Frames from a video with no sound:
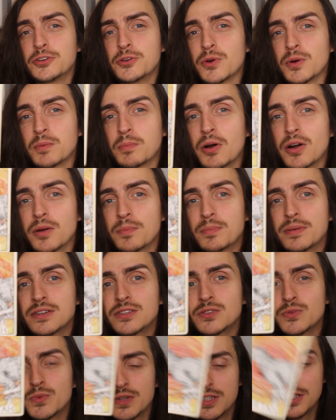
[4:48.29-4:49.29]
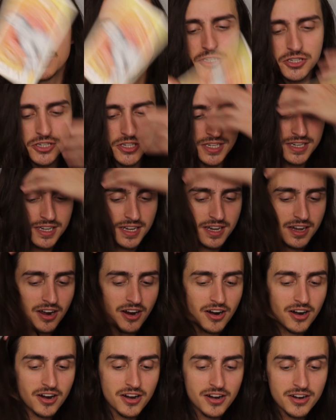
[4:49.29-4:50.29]
your purpose with the cheetah
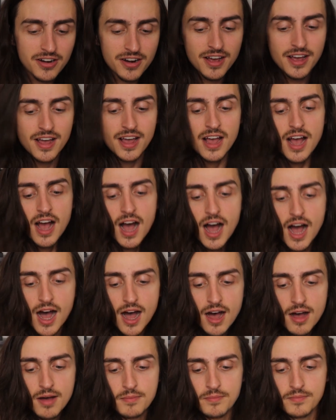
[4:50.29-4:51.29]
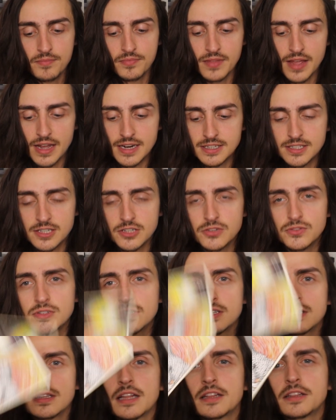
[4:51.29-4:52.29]
card. Um, and it's
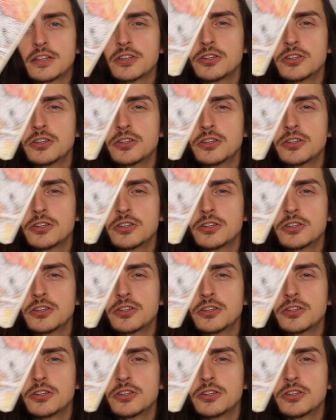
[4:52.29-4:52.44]
interesting that